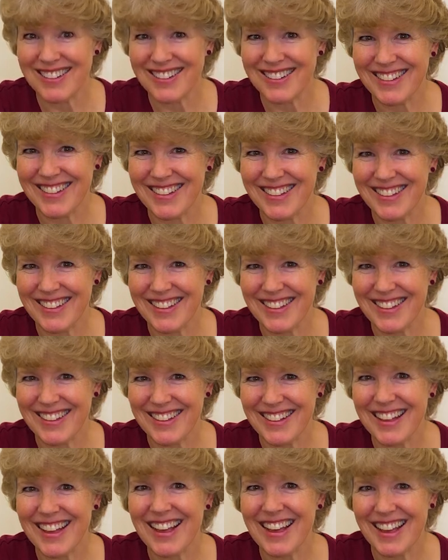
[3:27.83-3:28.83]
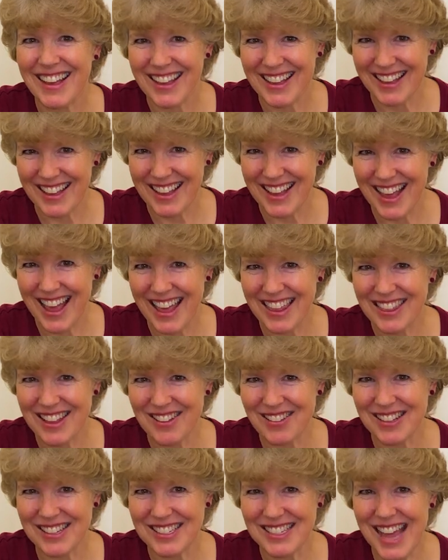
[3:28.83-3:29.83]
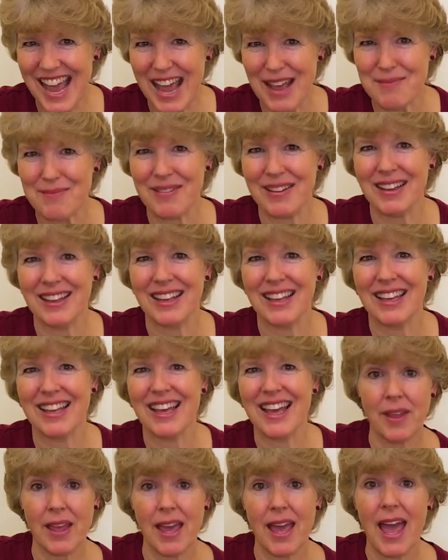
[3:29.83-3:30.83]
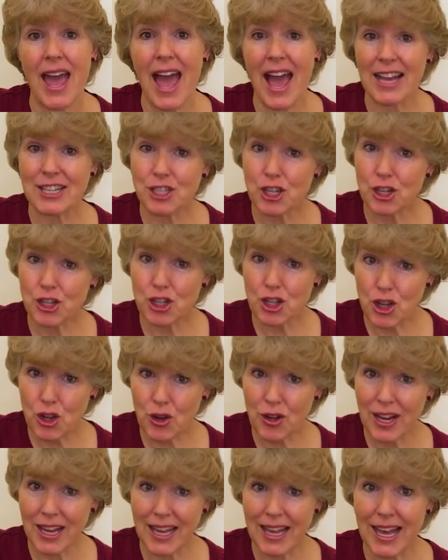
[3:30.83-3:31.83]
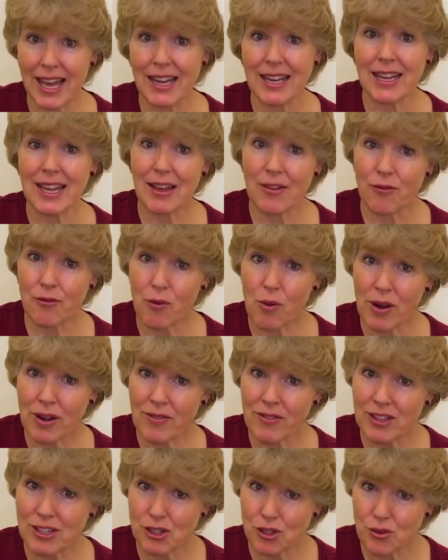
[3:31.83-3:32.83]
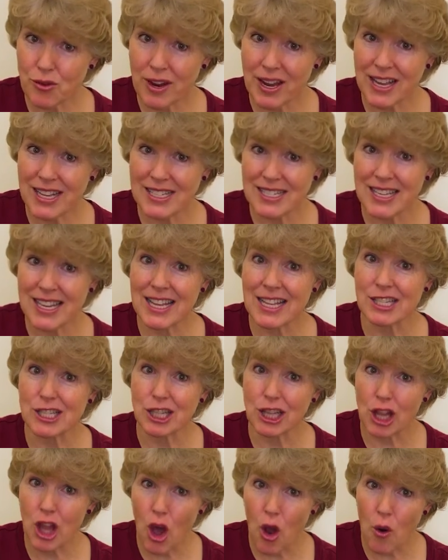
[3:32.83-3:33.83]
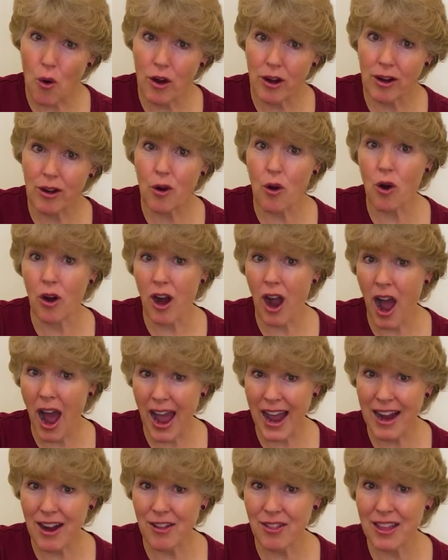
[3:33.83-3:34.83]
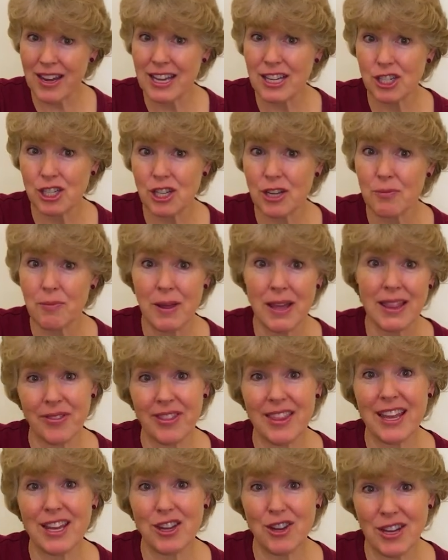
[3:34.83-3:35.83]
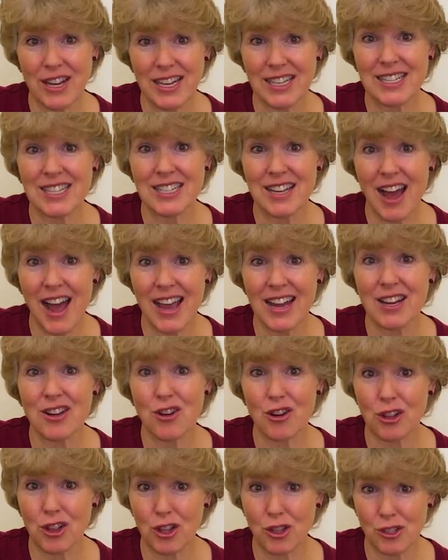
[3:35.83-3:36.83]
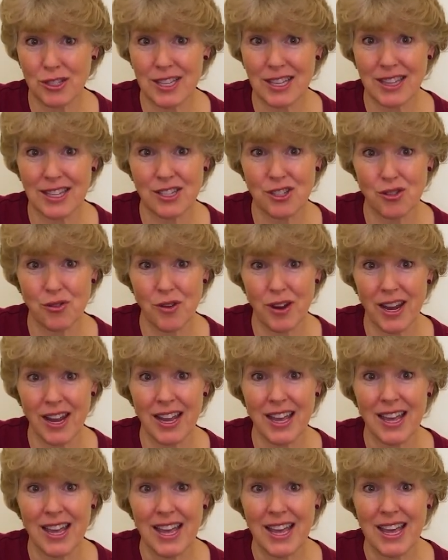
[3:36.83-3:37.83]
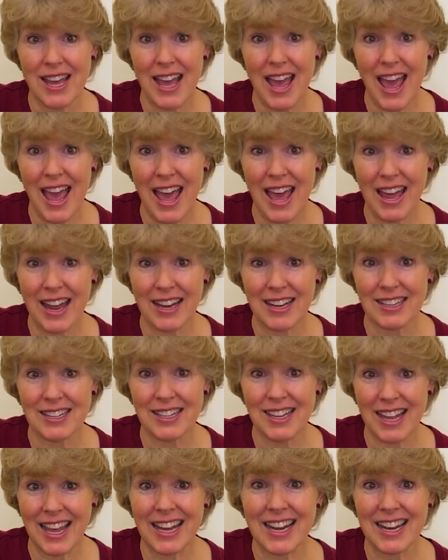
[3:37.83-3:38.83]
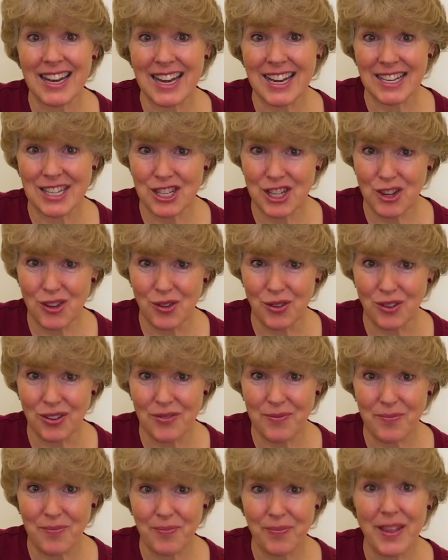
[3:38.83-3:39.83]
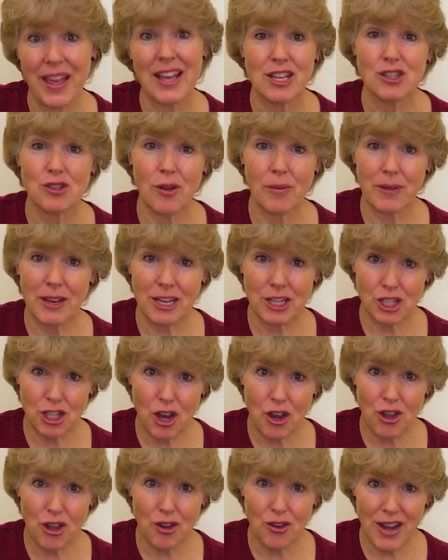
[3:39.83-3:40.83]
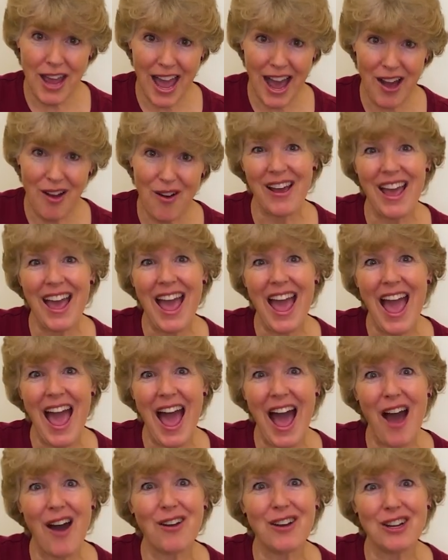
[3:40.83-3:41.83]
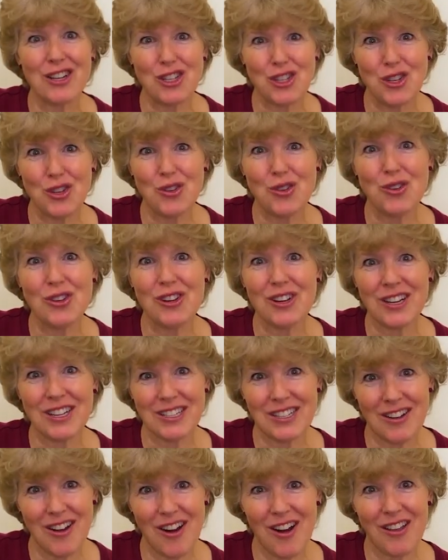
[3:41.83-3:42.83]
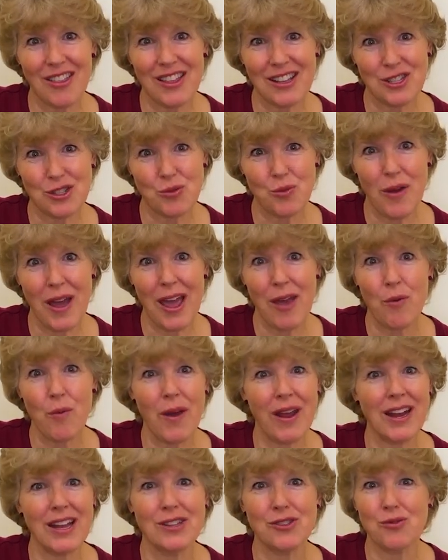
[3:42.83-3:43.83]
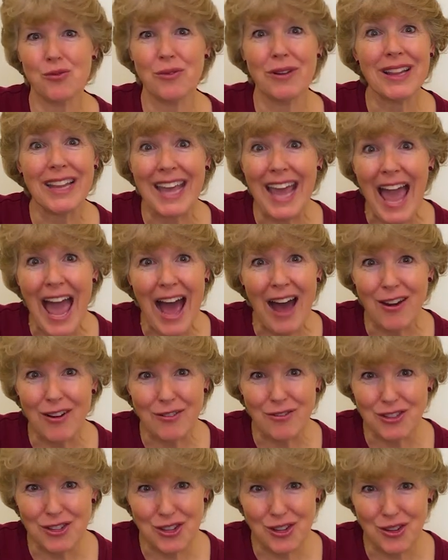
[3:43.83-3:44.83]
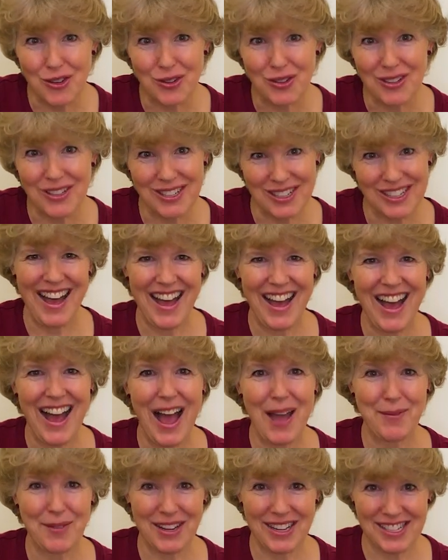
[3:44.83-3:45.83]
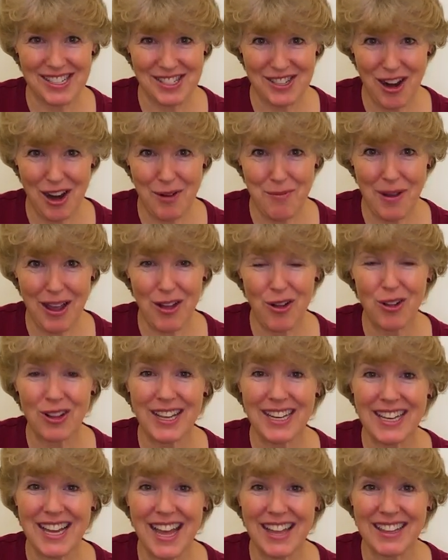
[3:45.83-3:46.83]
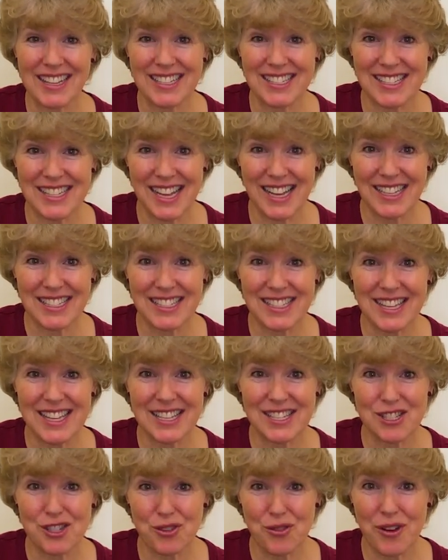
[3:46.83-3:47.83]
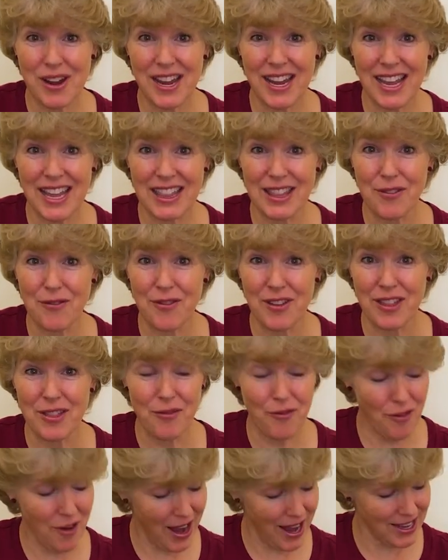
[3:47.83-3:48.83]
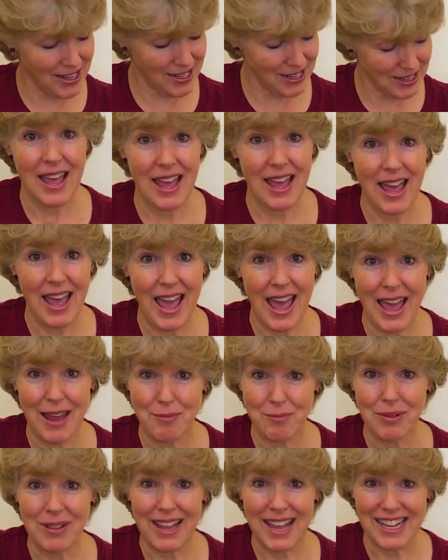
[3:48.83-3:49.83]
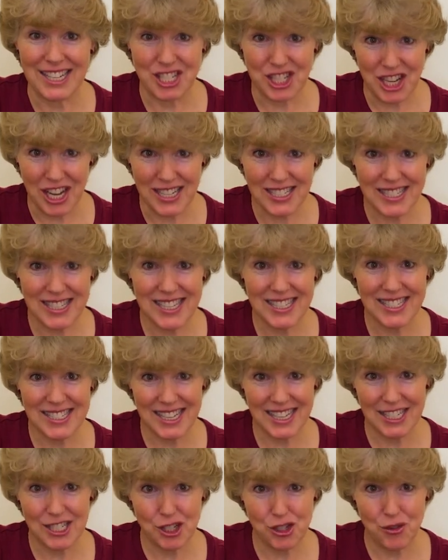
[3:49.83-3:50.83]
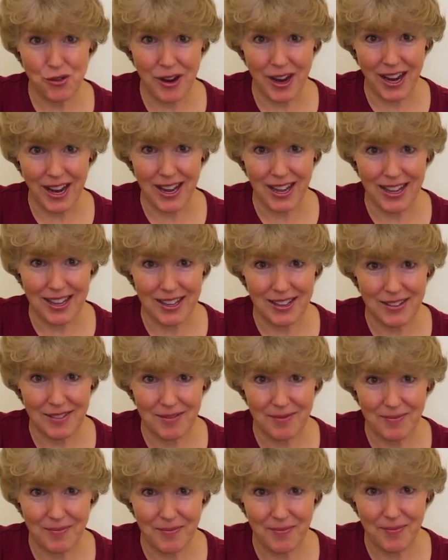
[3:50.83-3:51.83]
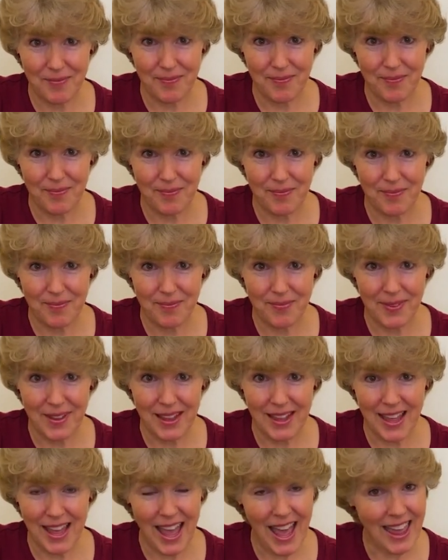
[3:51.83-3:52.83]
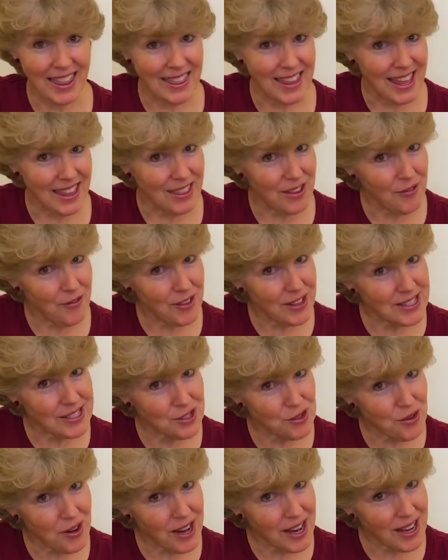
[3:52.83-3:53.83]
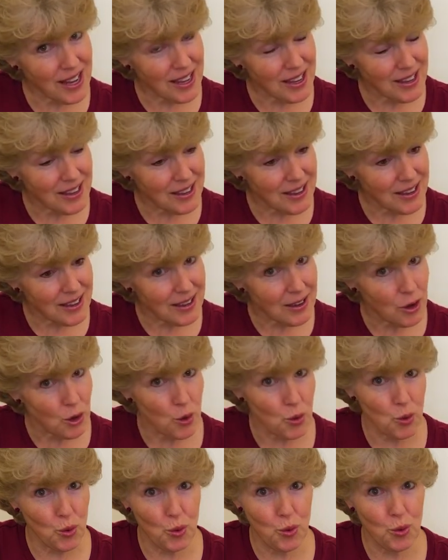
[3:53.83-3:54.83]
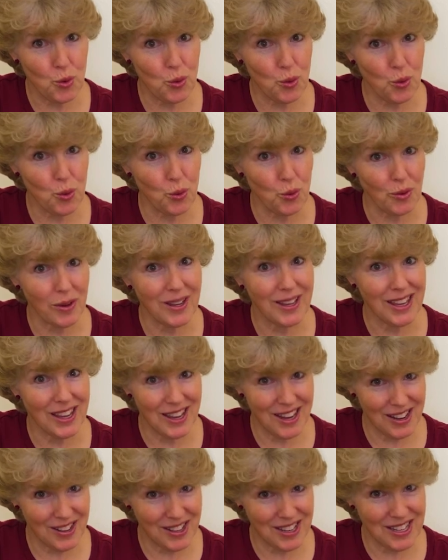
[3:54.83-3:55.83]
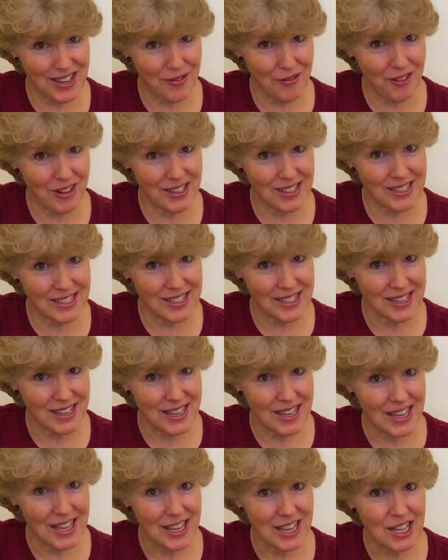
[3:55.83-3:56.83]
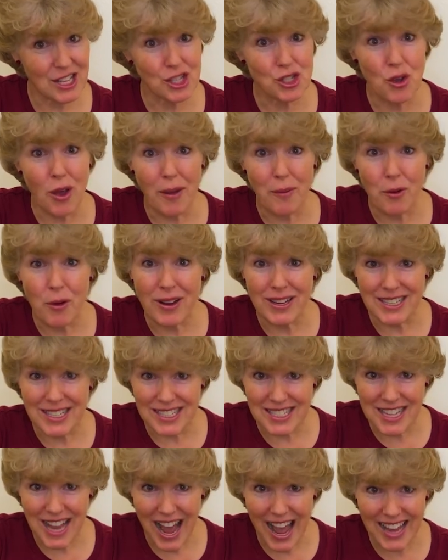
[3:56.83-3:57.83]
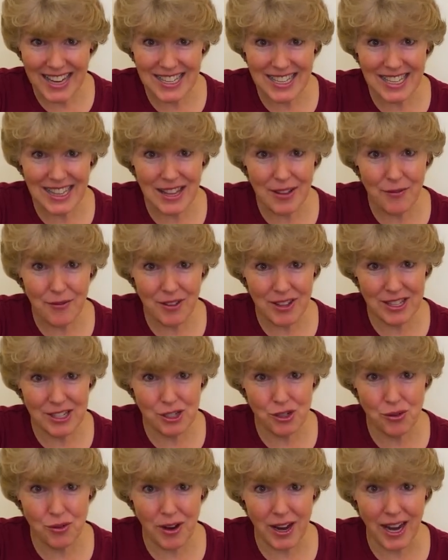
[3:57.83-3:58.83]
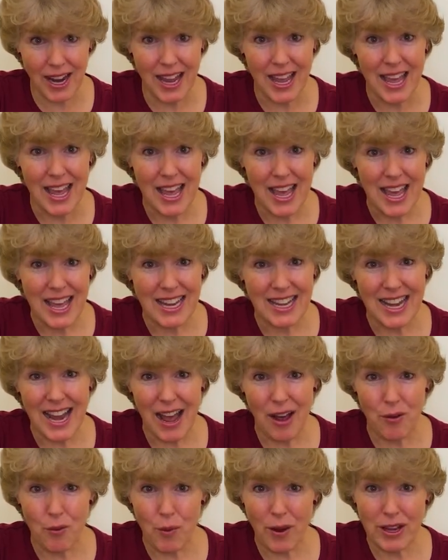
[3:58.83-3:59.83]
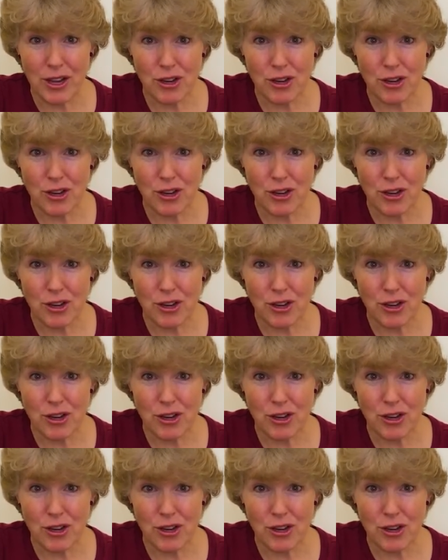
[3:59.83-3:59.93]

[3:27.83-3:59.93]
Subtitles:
And they're the same. As you're tuning it, if one of the strings is lower or higher than it should be, then you need to tighten or loosen the string and get it in tune. So I'm going to show you now how to tune your guitar this way when it's really out of tune. I'm going to start by holding down the 6th string in the 5th fret and play just the 6th string. And then the 5th string. Ooh, you hear the difference? So I'm going to tighten the 5th string. Now, when